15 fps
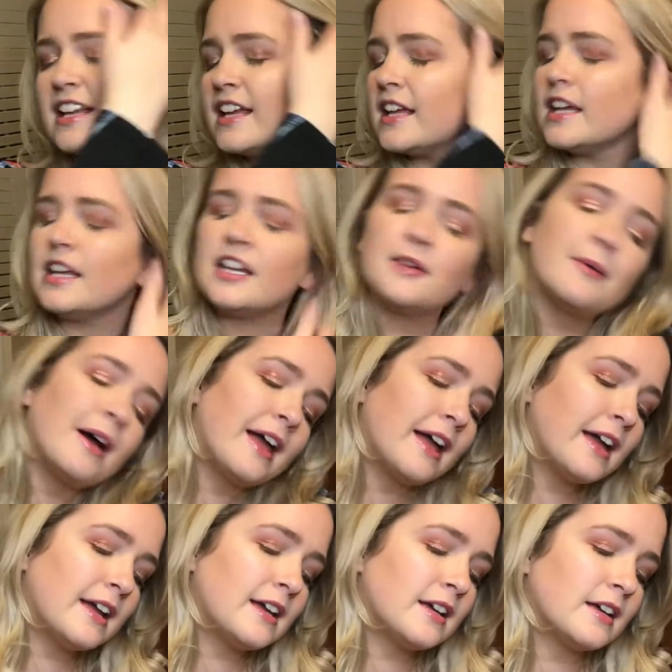
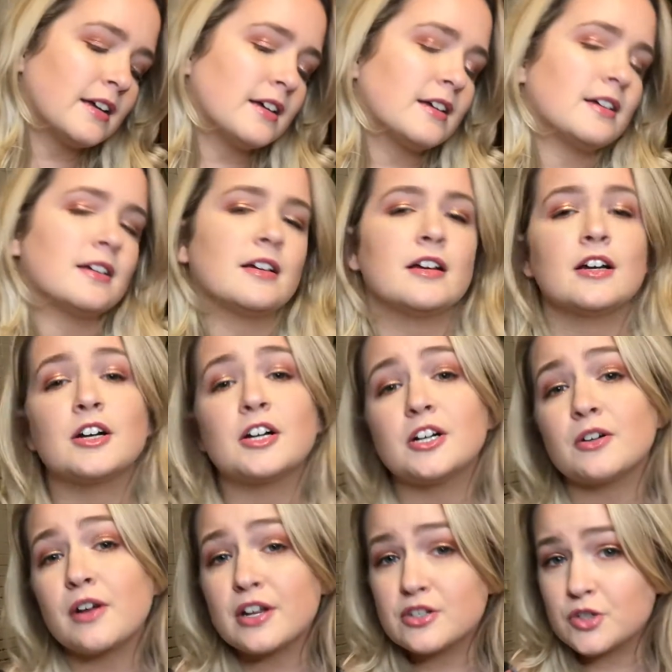Anyway, a girl
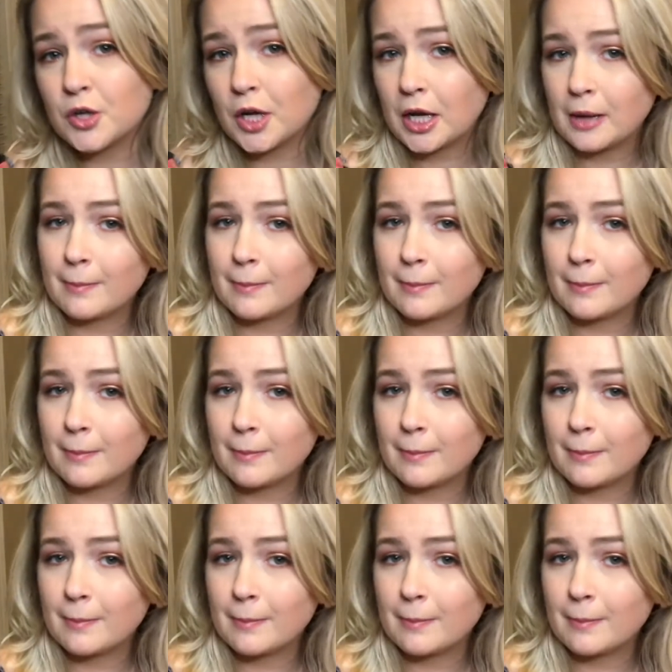can dream.